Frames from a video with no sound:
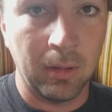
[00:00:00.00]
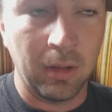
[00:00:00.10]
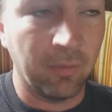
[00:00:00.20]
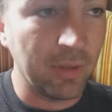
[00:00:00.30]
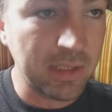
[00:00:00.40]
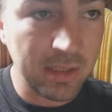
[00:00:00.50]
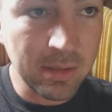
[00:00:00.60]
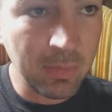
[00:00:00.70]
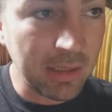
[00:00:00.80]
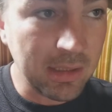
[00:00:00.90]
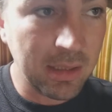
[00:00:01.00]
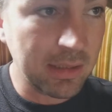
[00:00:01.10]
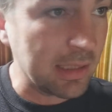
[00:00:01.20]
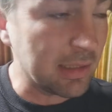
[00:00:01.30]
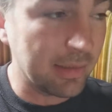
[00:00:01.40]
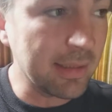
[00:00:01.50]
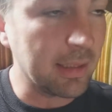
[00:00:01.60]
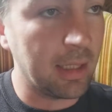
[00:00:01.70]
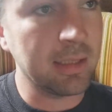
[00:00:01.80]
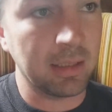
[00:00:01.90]
If this doesn't make sense, this
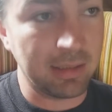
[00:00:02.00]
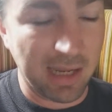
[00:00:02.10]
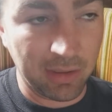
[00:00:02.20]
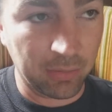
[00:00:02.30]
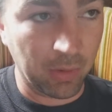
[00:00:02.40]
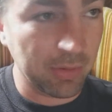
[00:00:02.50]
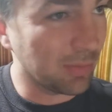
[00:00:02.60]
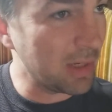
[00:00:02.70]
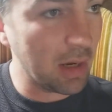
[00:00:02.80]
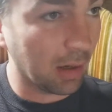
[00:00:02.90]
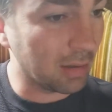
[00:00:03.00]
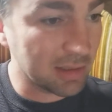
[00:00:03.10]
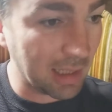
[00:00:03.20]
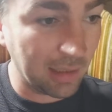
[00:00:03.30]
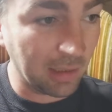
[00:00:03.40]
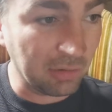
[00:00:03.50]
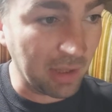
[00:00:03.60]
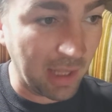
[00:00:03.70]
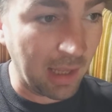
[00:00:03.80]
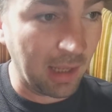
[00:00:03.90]
is the death throes. We are standing on the
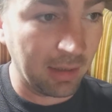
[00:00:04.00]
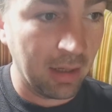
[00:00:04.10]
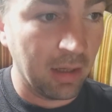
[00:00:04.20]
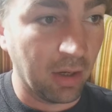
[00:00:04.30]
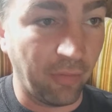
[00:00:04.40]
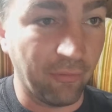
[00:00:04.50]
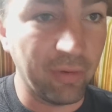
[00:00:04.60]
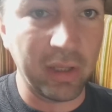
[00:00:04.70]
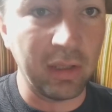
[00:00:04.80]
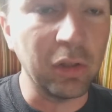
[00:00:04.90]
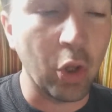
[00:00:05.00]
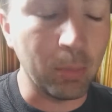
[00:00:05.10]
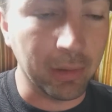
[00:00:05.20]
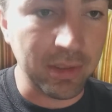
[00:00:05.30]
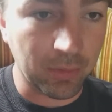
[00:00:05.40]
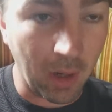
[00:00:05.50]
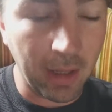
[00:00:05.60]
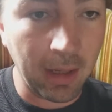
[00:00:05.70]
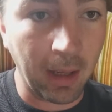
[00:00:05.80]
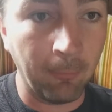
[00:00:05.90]
head of the fucking globalists
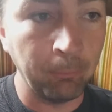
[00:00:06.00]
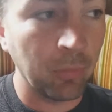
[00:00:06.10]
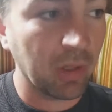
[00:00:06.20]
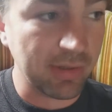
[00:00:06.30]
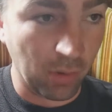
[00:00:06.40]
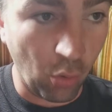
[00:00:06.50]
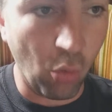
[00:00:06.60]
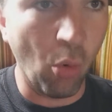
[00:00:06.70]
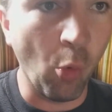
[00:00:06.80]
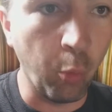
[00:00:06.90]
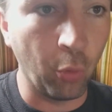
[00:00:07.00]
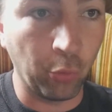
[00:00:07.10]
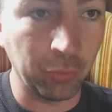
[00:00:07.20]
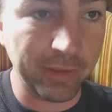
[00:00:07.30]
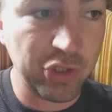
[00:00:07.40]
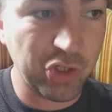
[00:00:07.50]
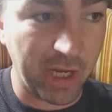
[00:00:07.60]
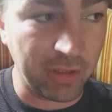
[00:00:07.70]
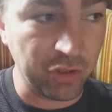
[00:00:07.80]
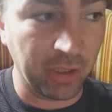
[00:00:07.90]
right now, because the whole world is
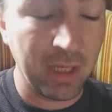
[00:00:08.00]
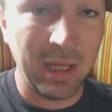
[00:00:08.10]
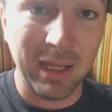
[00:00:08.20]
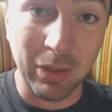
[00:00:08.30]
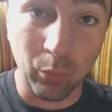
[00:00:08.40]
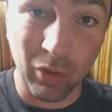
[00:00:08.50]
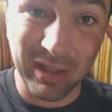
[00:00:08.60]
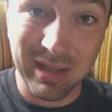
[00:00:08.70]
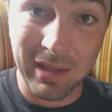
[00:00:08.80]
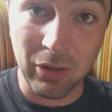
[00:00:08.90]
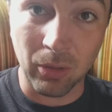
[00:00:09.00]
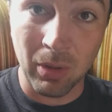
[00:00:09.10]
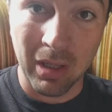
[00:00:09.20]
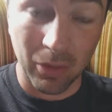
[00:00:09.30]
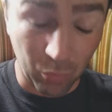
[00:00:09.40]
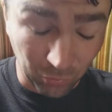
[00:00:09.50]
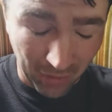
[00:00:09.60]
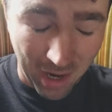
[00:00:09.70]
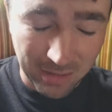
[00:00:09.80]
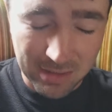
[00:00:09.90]
changing, and it will continue. It will
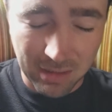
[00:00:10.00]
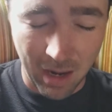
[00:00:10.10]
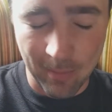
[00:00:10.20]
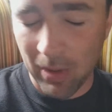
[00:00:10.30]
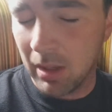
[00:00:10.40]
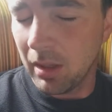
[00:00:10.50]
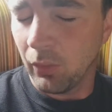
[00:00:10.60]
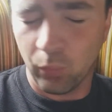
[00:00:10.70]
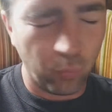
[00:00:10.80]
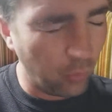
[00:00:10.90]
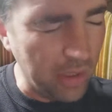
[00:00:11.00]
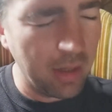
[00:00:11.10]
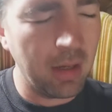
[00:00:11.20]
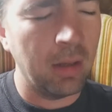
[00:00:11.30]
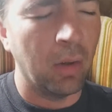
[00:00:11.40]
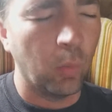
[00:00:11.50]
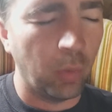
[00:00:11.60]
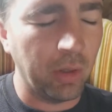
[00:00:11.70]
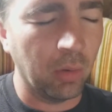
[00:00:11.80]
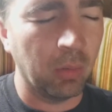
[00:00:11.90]
not stop. We
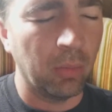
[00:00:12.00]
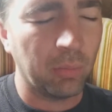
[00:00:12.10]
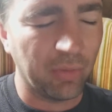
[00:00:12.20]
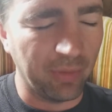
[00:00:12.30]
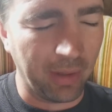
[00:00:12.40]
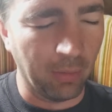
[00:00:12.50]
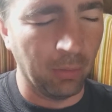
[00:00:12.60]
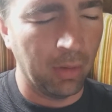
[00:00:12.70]
will prevail.